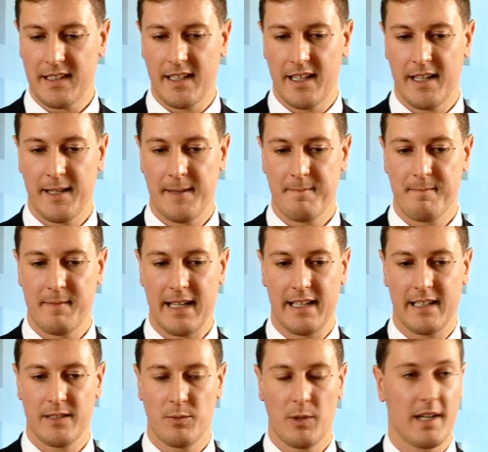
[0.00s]

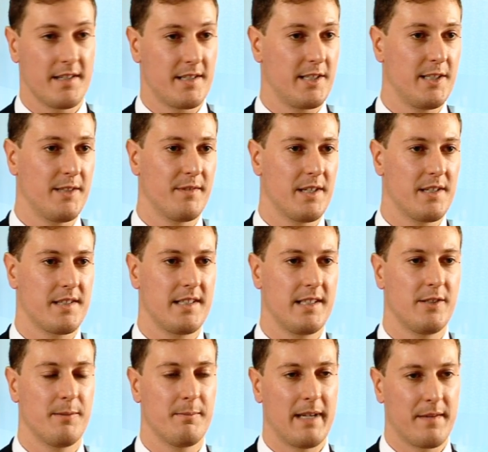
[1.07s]
And while I was at university
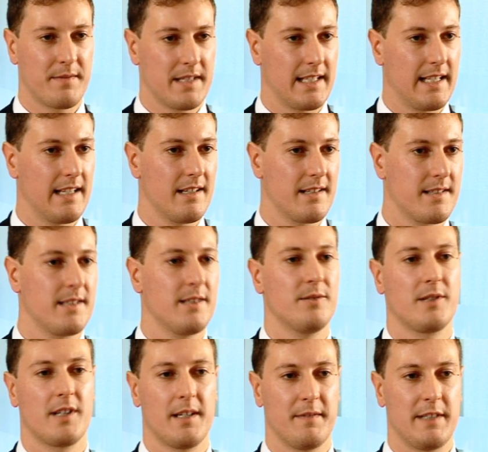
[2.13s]
doing maths again, I
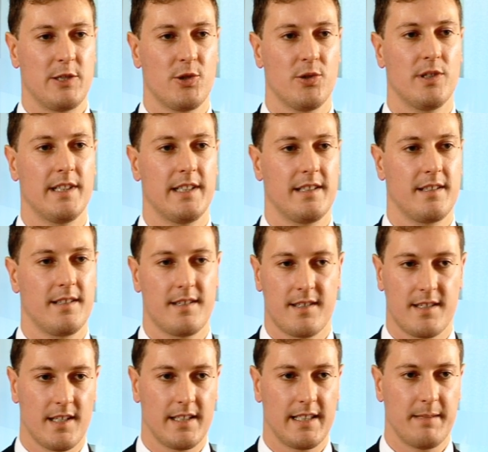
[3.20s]
still kind of enjoyed
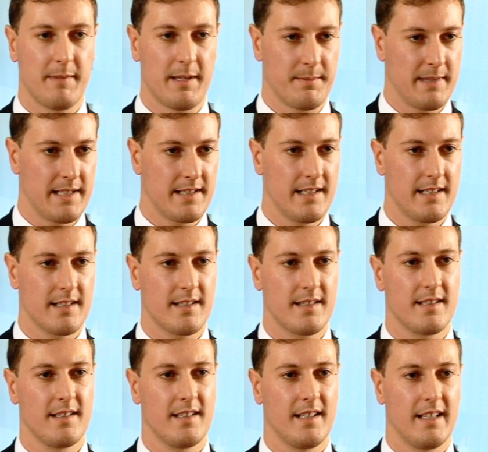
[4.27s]
studying mathematics,